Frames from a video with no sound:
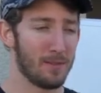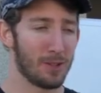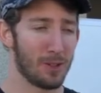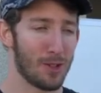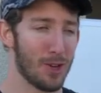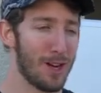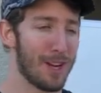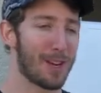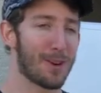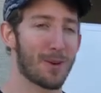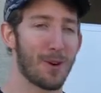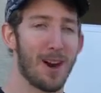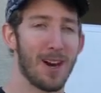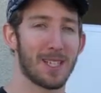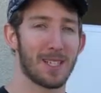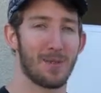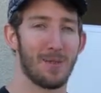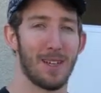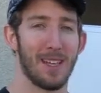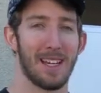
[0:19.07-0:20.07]
good at
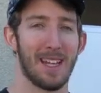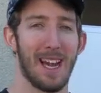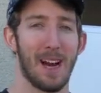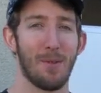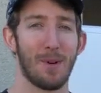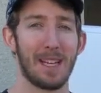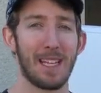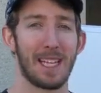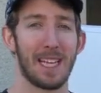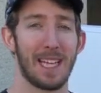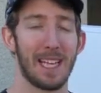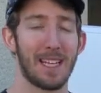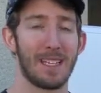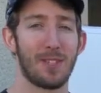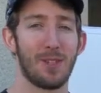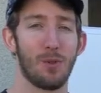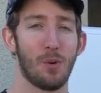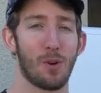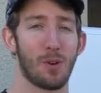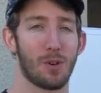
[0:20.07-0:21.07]
CrossFit and how we get
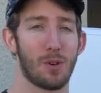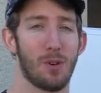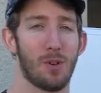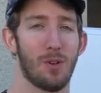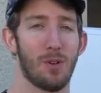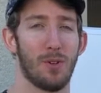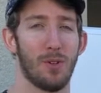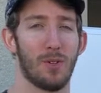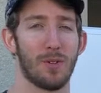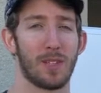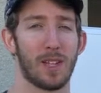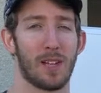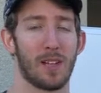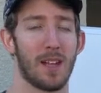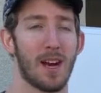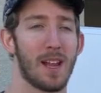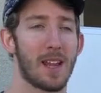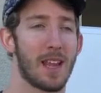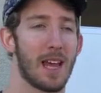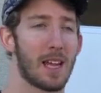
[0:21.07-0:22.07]
to our goals, and a
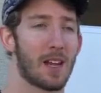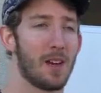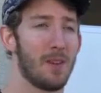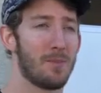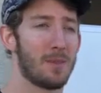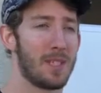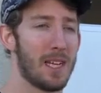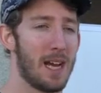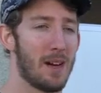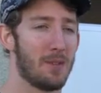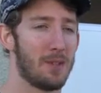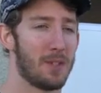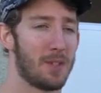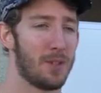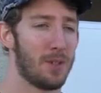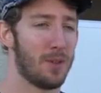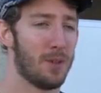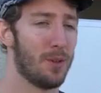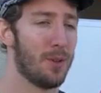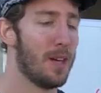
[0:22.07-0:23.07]
lot of that comes down
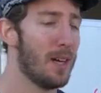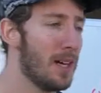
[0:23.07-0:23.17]
to